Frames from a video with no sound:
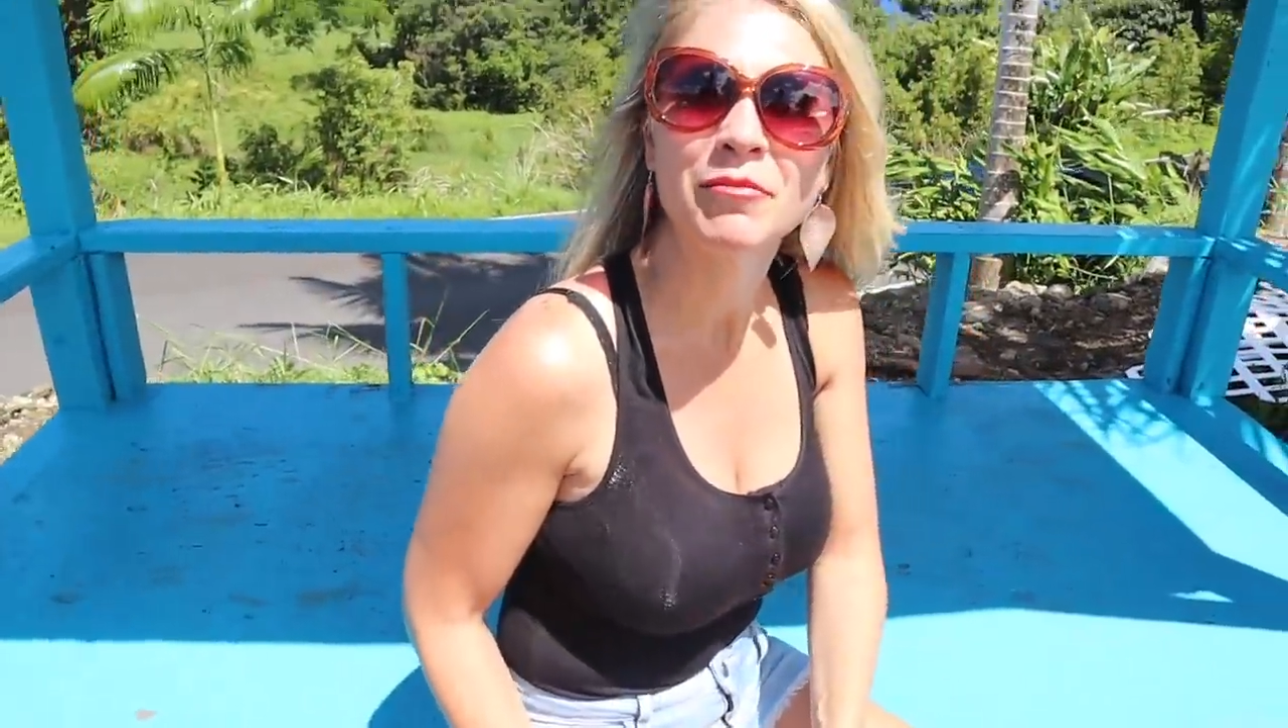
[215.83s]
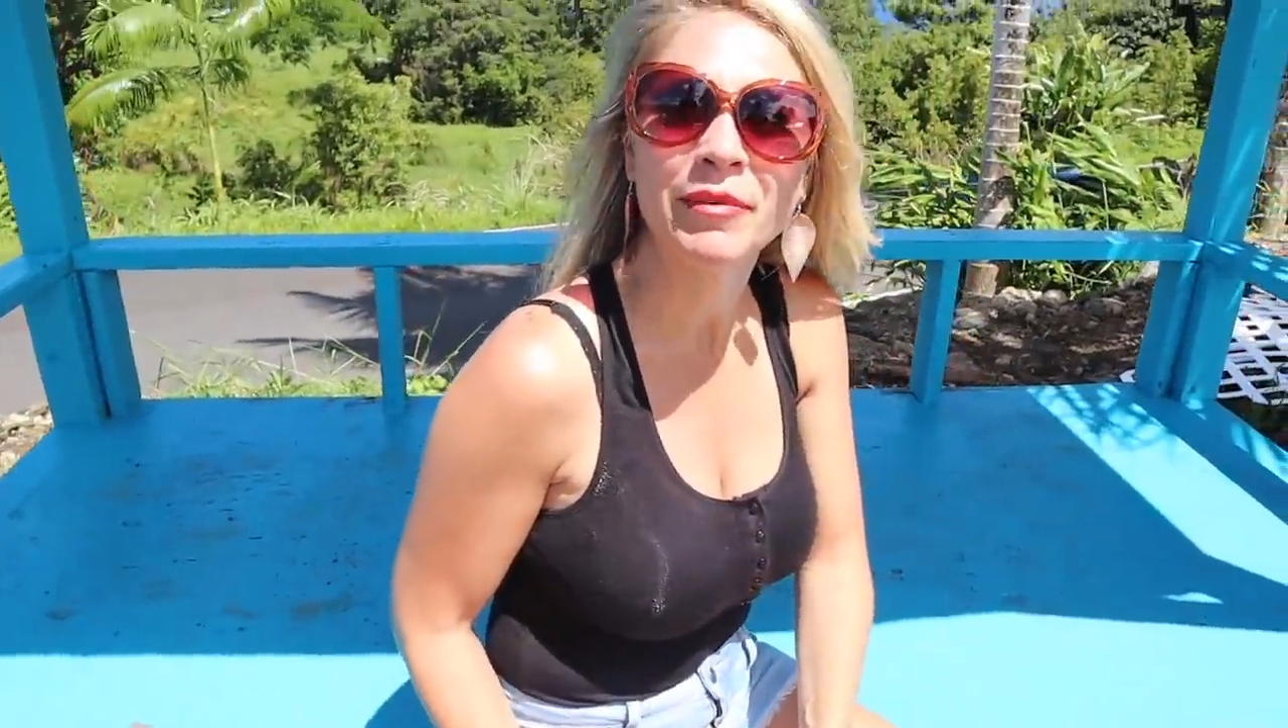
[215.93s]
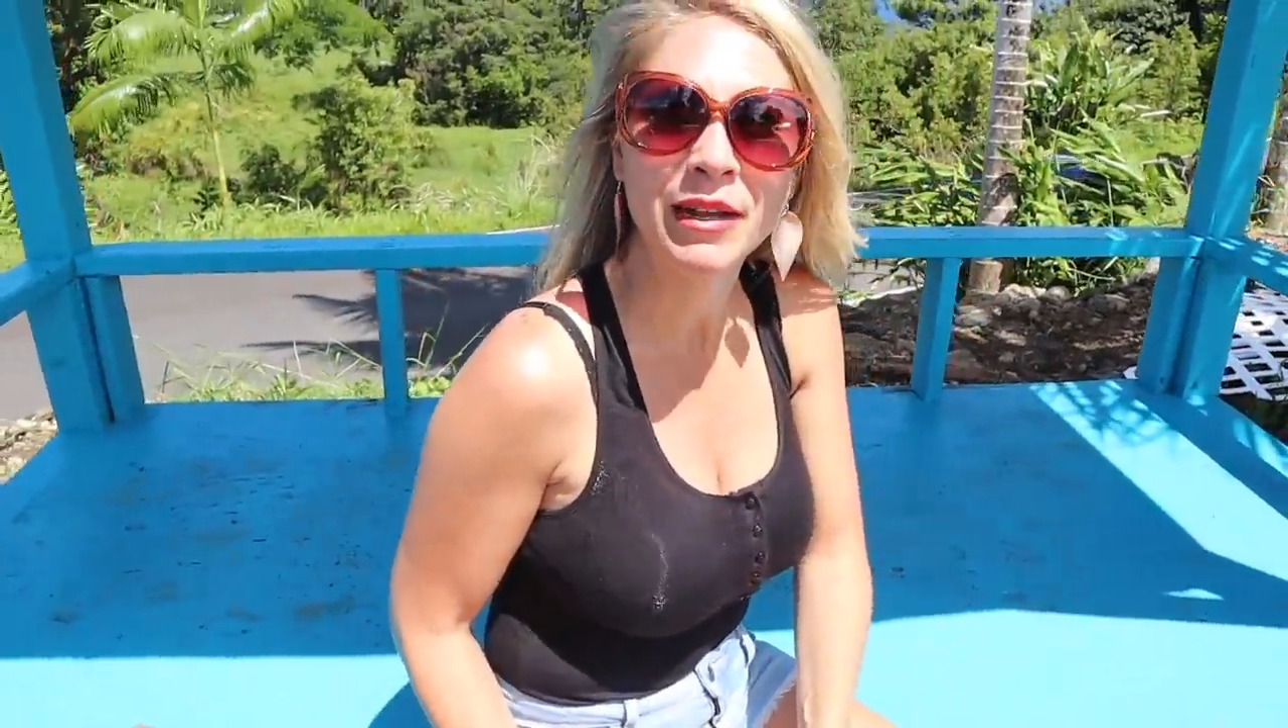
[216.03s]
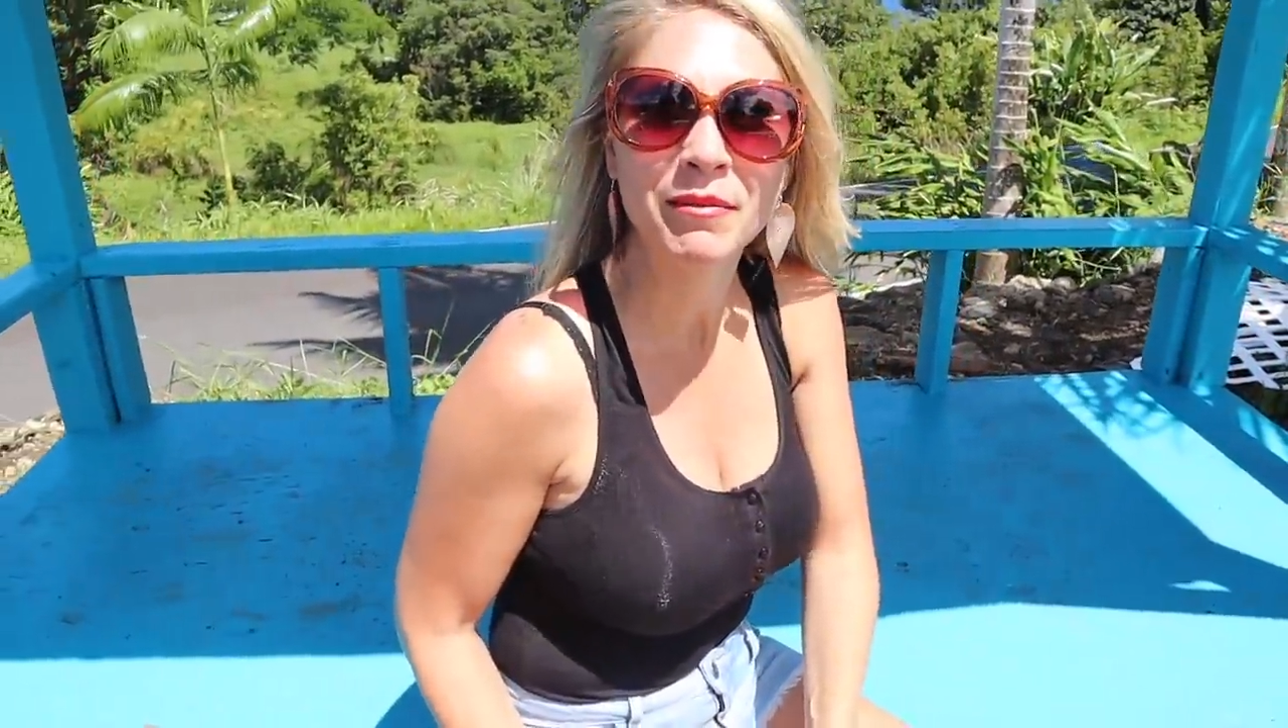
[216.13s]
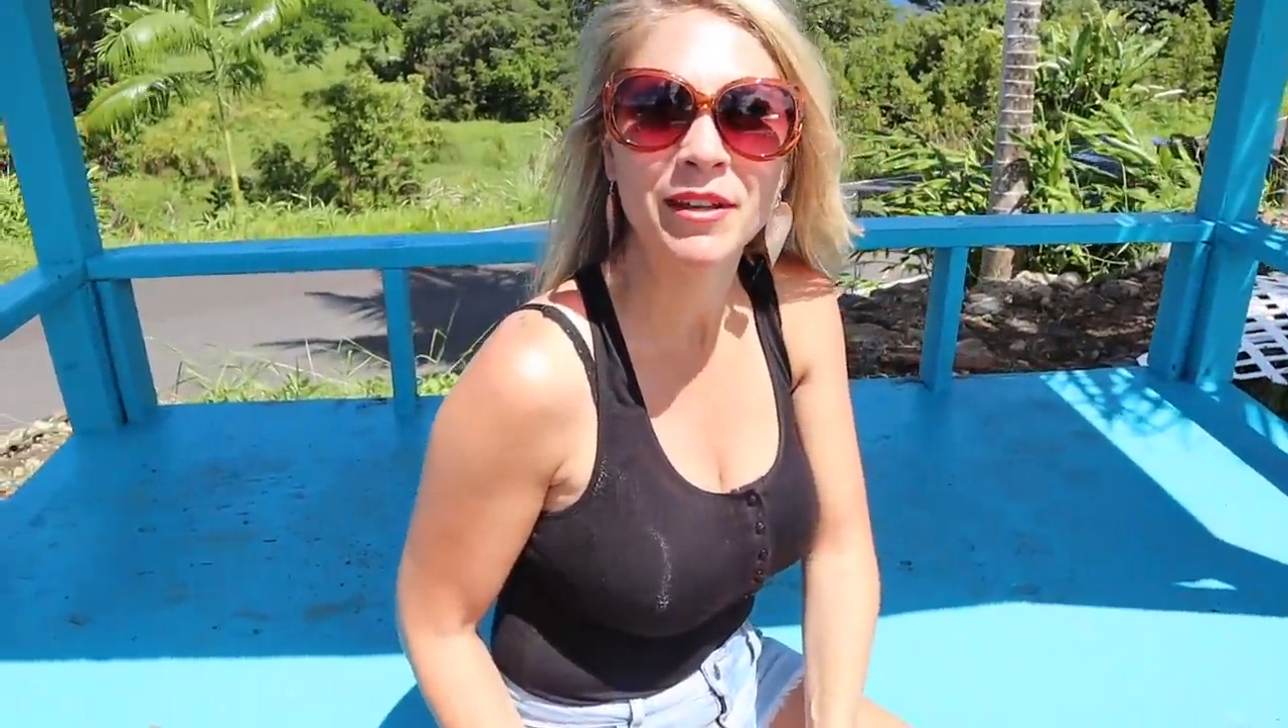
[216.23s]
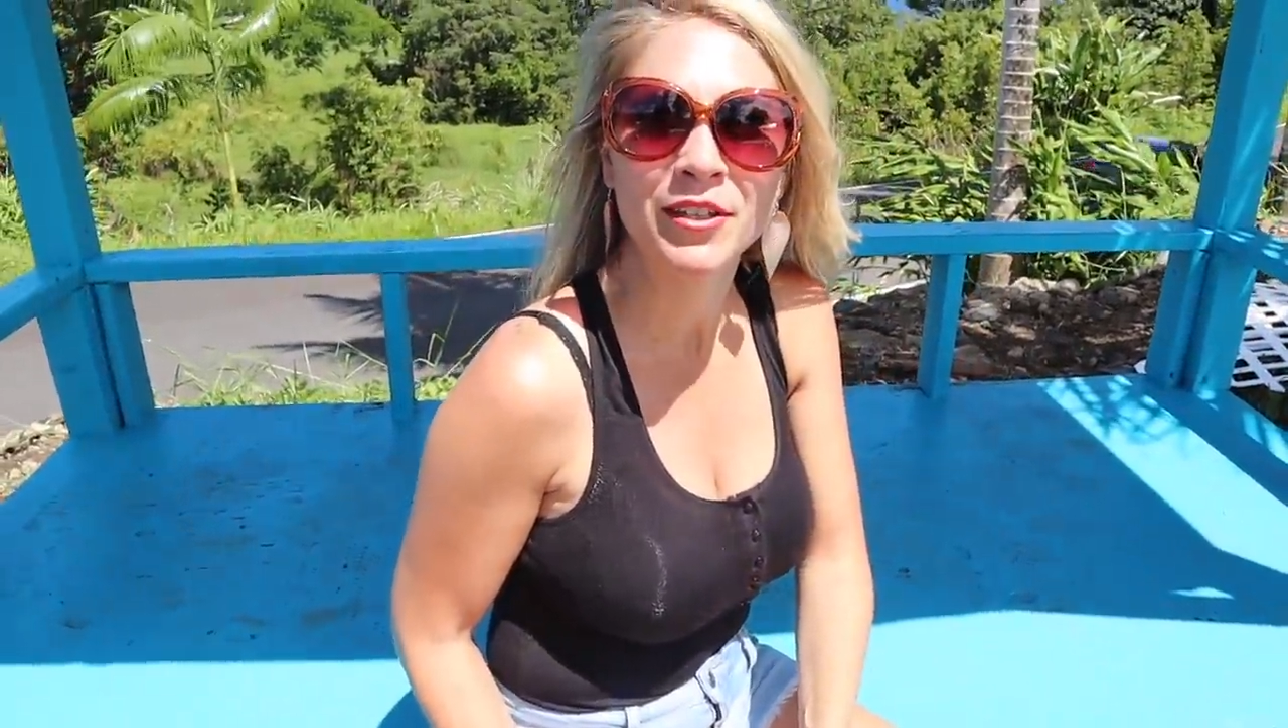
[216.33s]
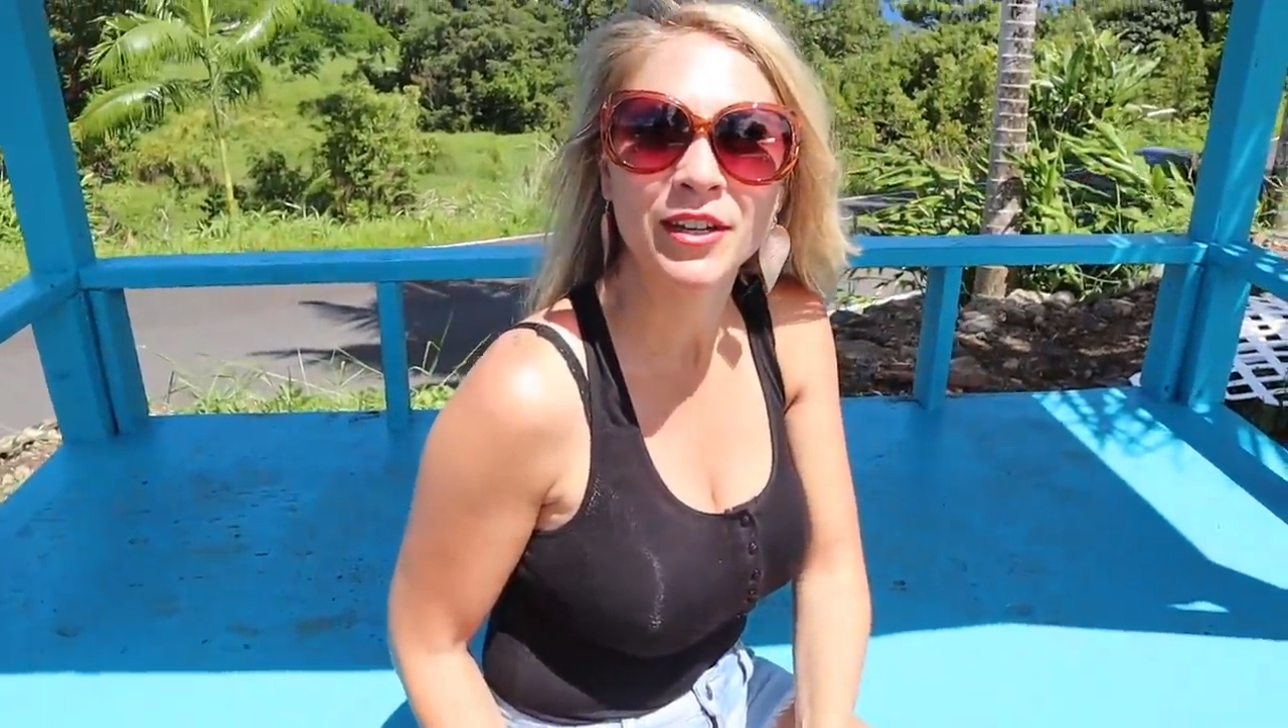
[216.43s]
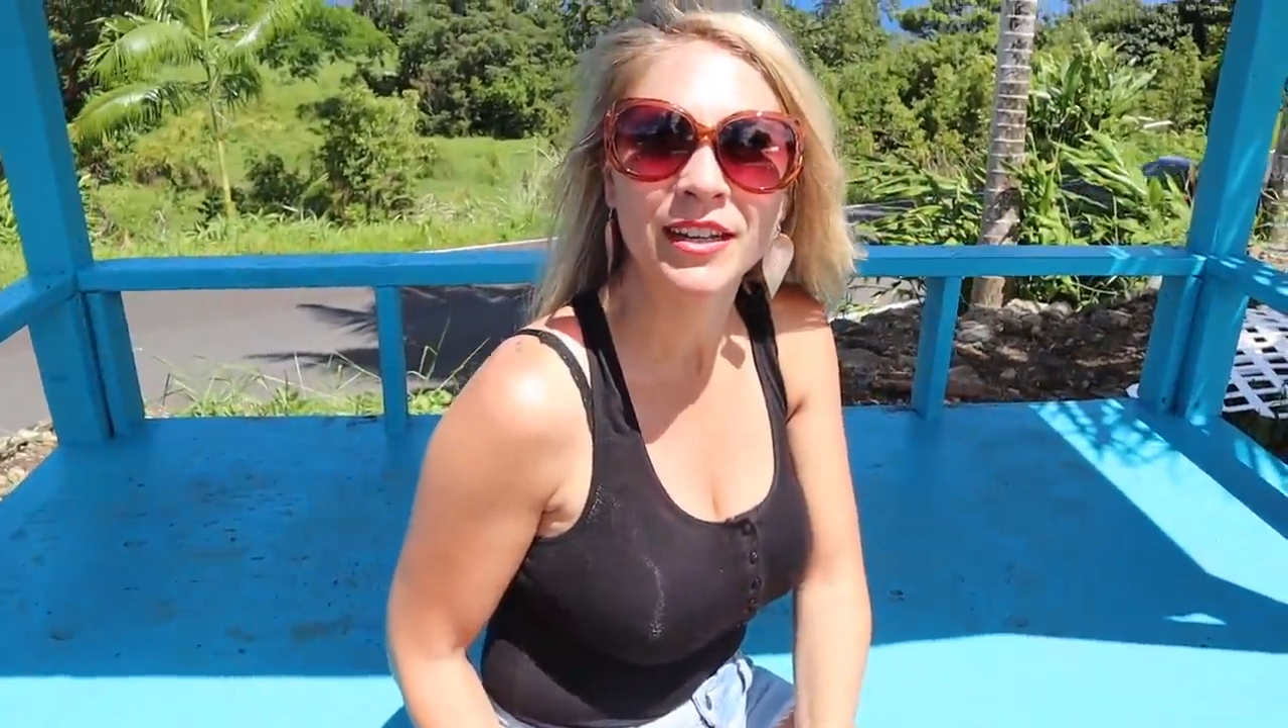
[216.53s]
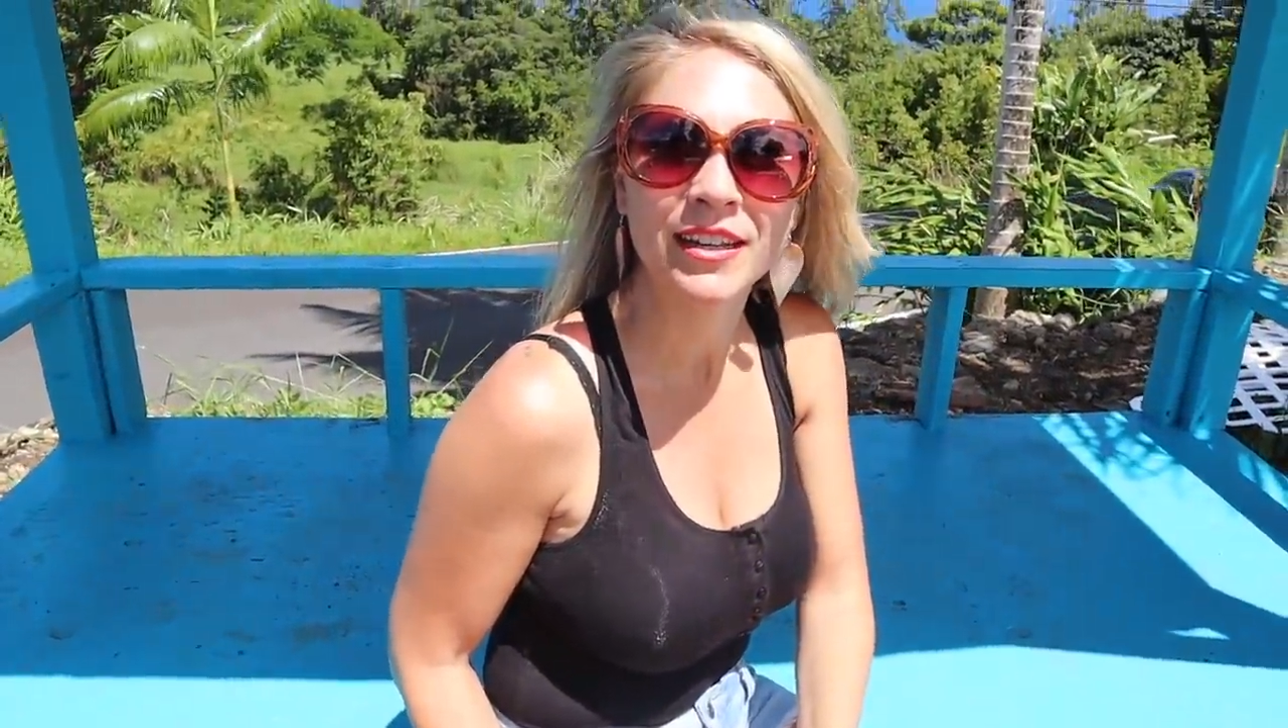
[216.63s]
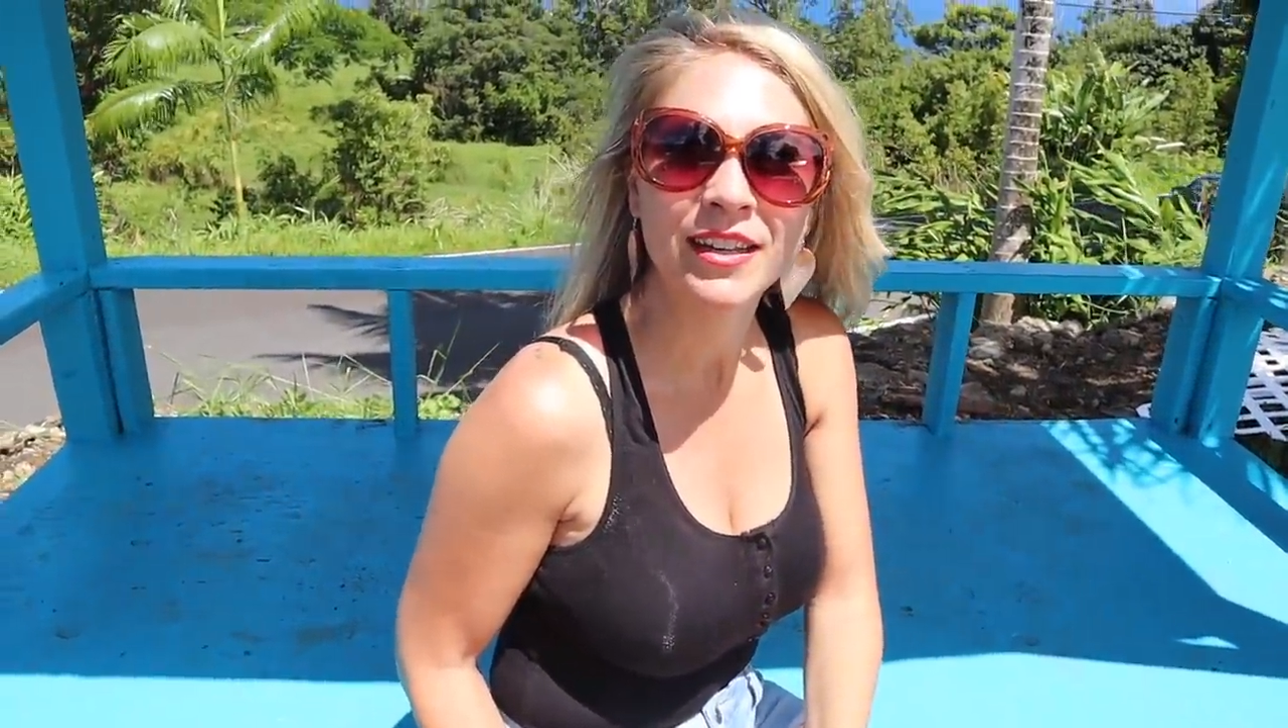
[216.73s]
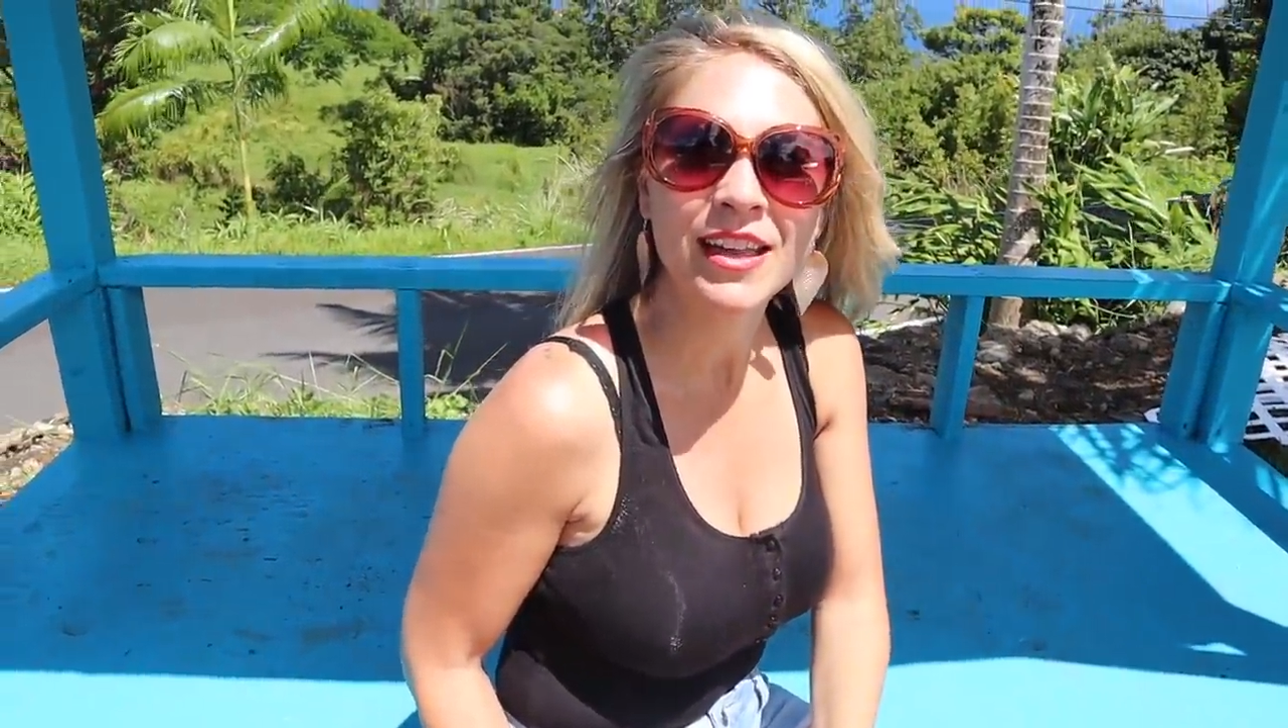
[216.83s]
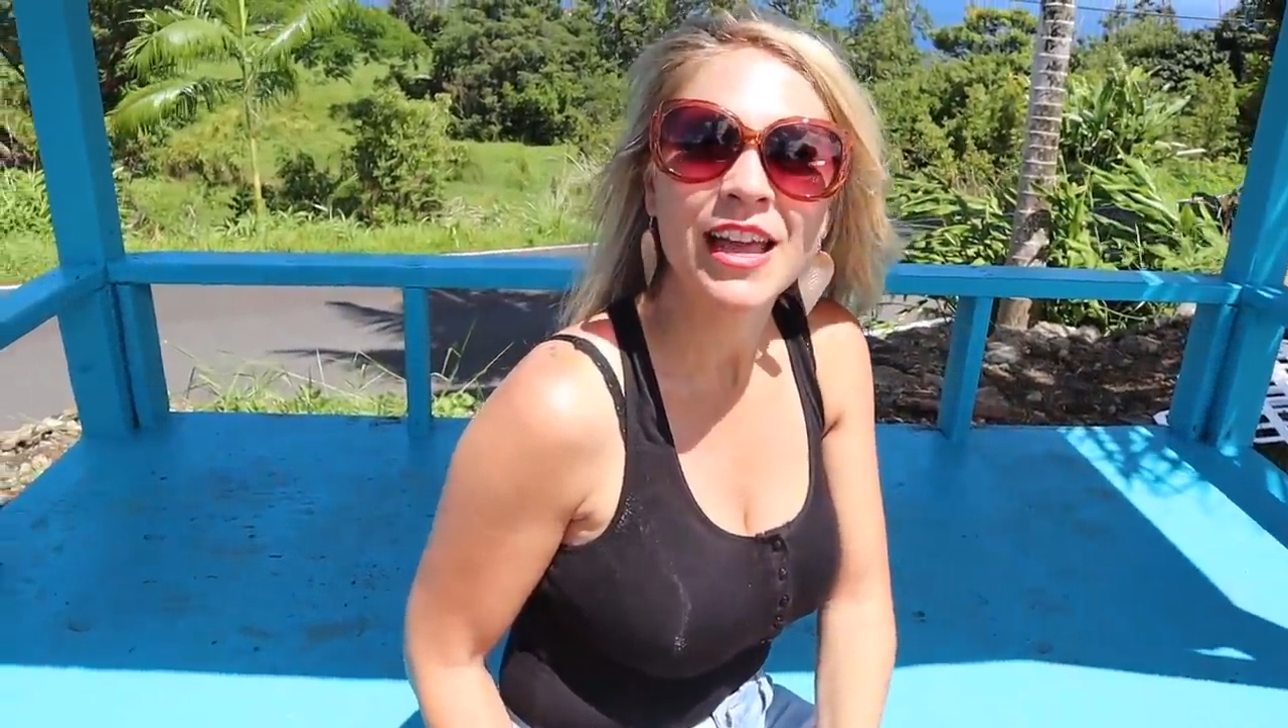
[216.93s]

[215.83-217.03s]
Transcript: But what I'm did you drink. expect?